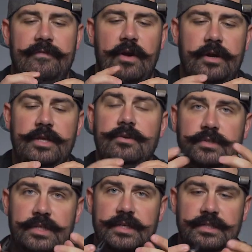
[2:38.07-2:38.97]
I've already
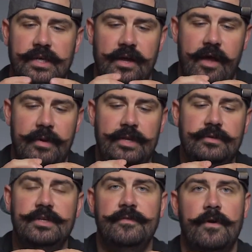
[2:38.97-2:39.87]
used this. I've been
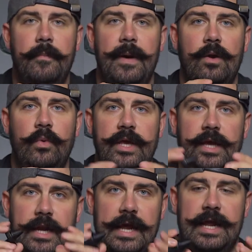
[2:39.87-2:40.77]
using it for about a
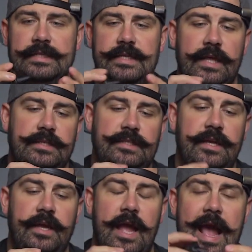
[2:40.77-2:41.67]
week, and I gotta say, this
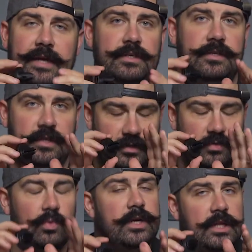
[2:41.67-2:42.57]
thing actually,
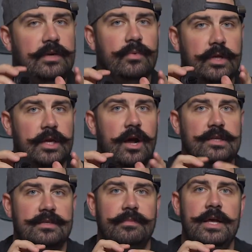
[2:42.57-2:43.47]
it's really, really
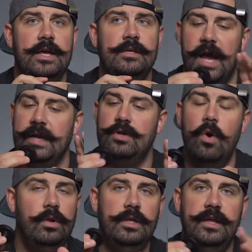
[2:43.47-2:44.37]
awesome. I
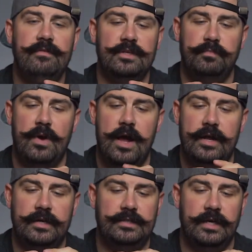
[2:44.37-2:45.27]
totally give this
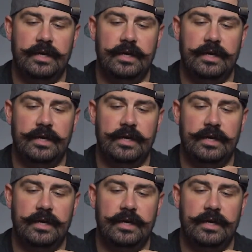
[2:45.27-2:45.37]
product,